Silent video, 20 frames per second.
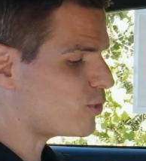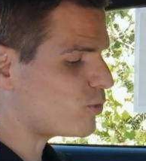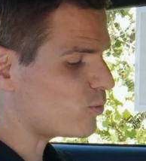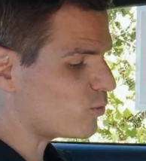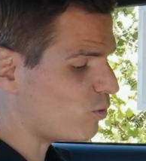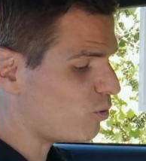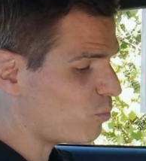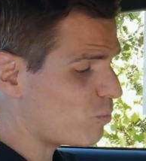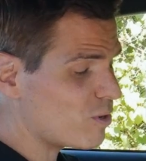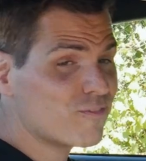
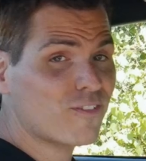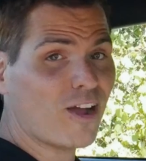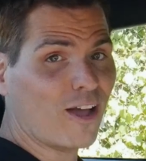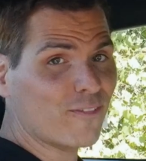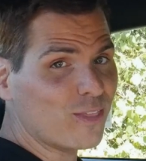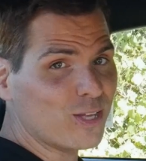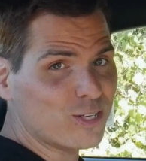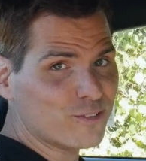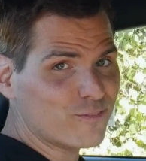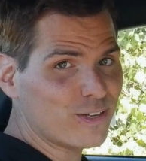cool. We've got
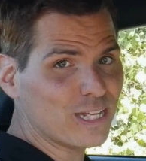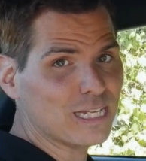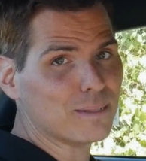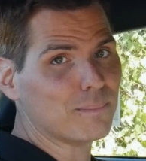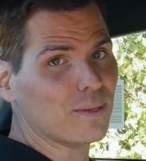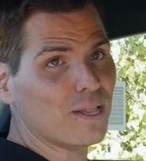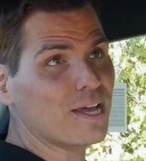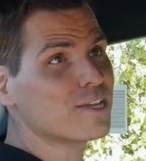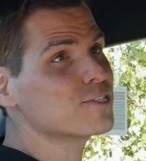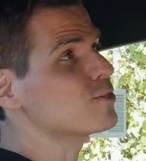that
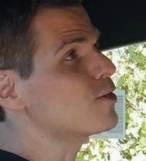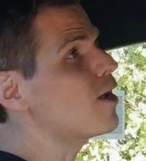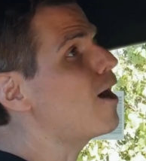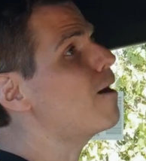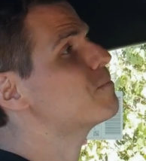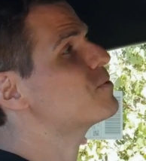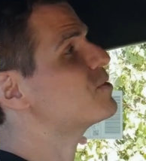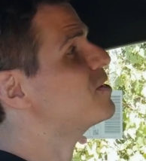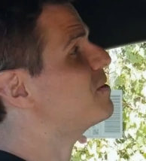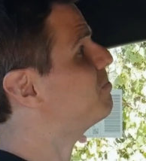available as an
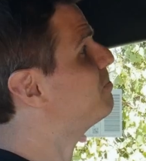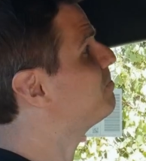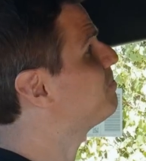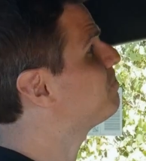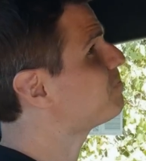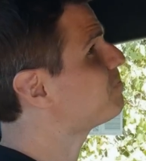option.